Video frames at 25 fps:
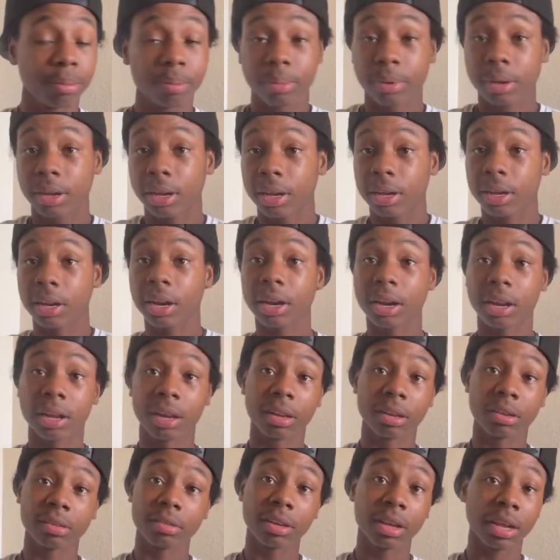Man, that
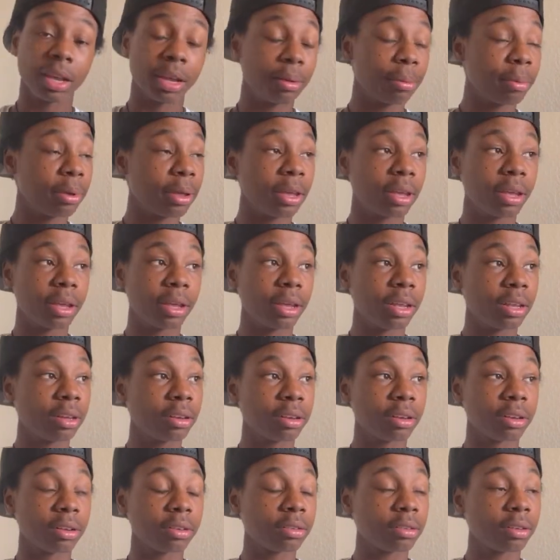nigga Zay, man, he
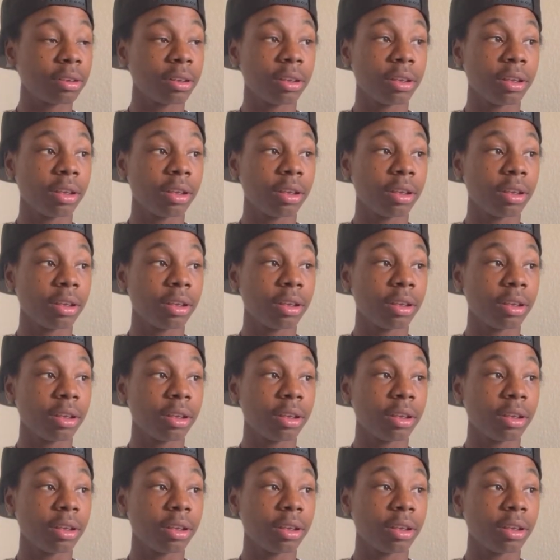just